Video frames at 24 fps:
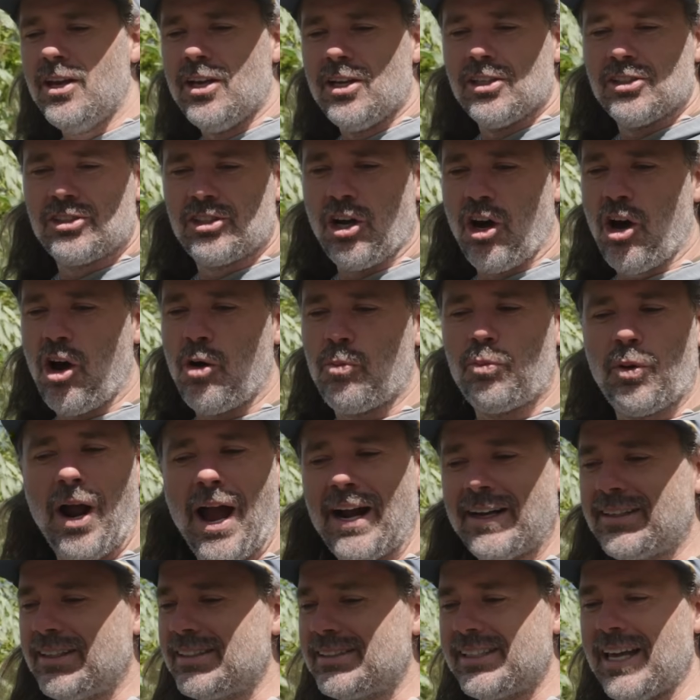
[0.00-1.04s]
So
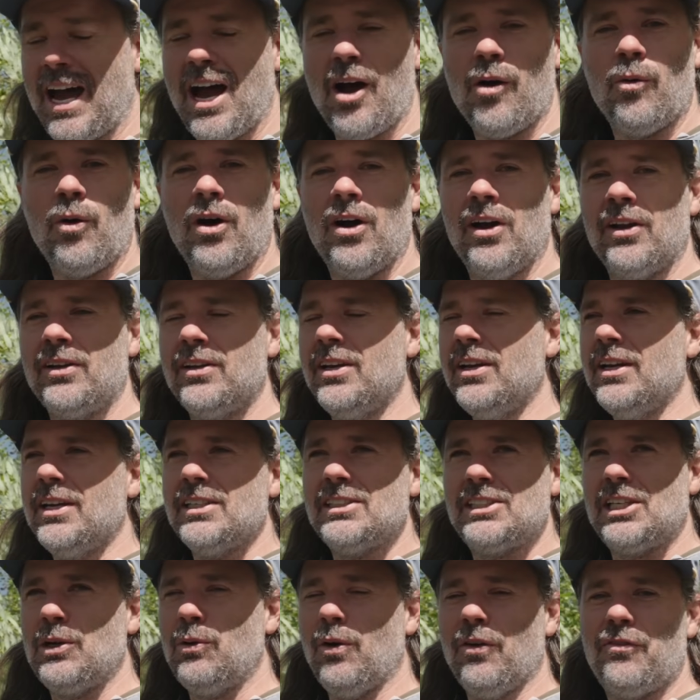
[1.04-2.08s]
practice that one,
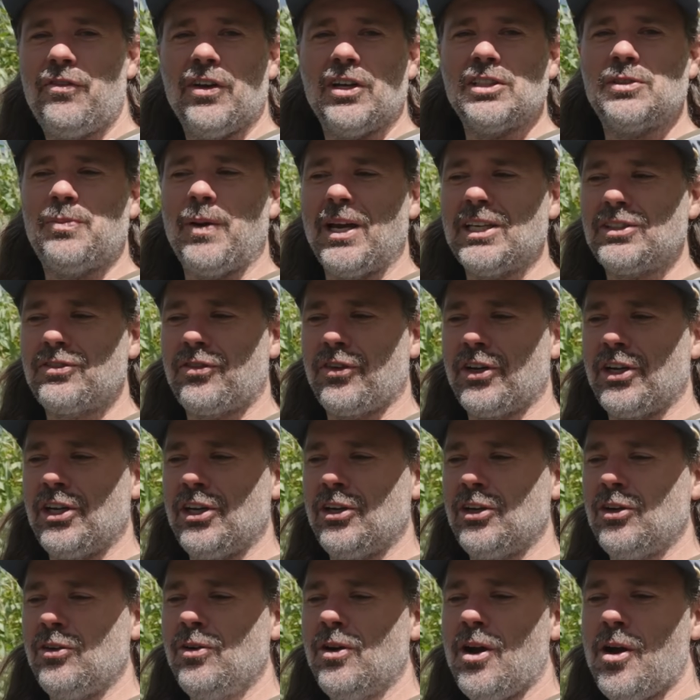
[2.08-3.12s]
see what feels best for
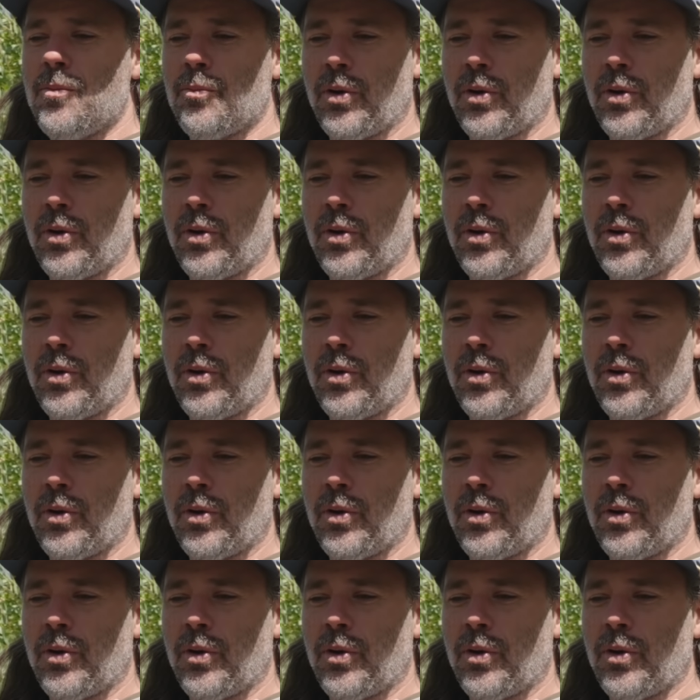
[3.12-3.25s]
you.